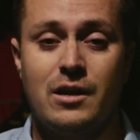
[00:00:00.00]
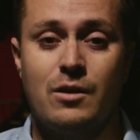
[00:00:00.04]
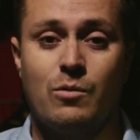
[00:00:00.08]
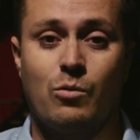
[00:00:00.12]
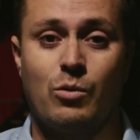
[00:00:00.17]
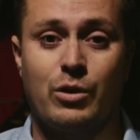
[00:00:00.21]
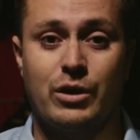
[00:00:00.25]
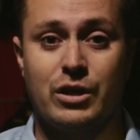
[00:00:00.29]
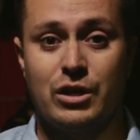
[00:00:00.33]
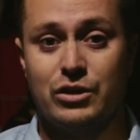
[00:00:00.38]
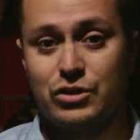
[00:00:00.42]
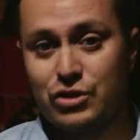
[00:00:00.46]

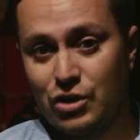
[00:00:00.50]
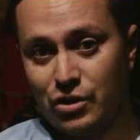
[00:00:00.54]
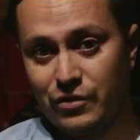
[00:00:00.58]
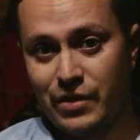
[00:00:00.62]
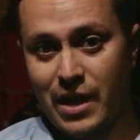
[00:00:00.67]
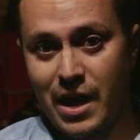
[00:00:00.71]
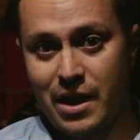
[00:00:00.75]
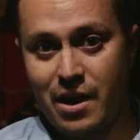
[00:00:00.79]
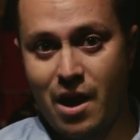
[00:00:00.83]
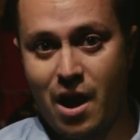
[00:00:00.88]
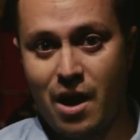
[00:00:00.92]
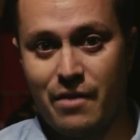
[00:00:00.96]
We're going to turn
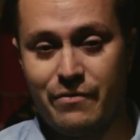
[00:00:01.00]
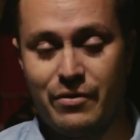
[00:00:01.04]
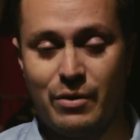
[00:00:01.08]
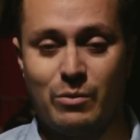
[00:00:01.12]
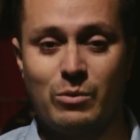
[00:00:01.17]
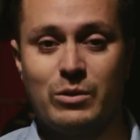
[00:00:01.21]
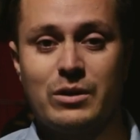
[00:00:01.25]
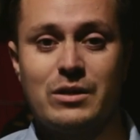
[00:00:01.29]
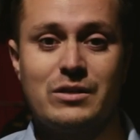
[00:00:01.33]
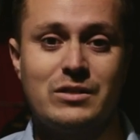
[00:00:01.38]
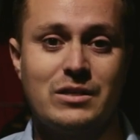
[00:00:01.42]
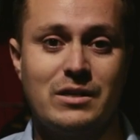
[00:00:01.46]
that off and
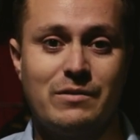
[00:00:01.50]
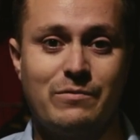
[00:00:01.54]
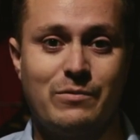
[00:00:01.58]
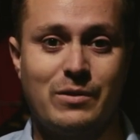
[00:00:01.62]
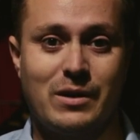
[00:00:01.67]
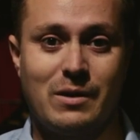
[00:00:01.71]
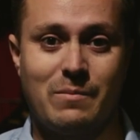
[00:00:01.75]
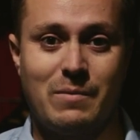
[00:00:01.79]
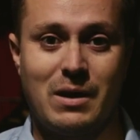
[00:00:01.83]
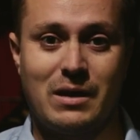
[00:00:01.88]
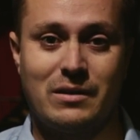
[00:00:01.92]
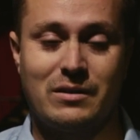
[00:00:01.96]
we're going to see if we
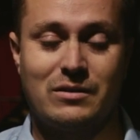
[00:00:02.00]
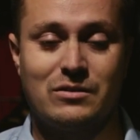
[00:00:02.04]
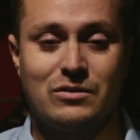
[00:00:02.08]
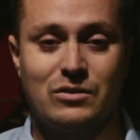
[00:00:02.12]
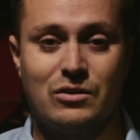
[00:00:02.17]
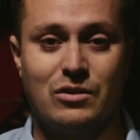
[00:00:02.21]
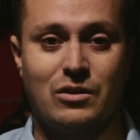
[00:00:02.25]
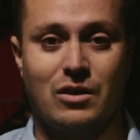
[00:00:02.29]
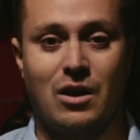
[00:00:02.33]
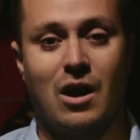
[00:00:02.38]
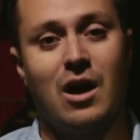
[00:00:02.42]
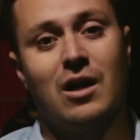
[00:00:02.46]
can make this
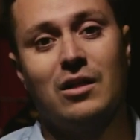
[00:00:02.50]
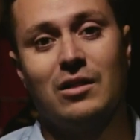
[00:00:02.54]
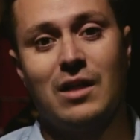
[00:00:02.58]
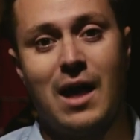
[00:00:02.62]
look a